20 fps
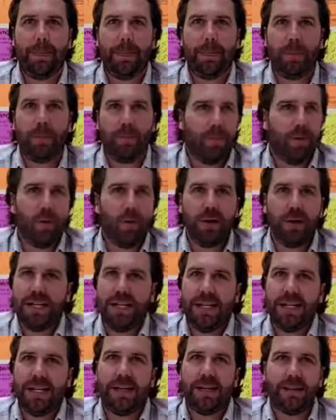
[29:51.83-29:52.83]
before
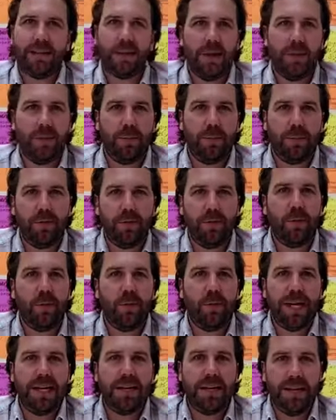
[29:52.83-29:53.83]
10 years ago, or before we
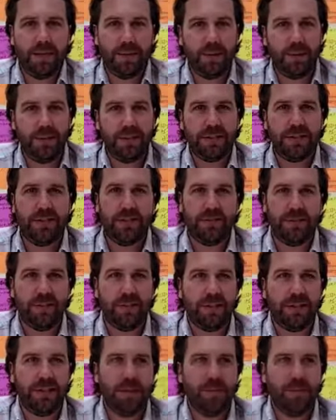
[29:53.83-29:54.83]
had AWS at our
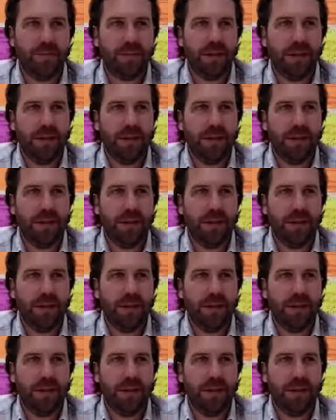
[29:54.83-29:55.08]
fingertips,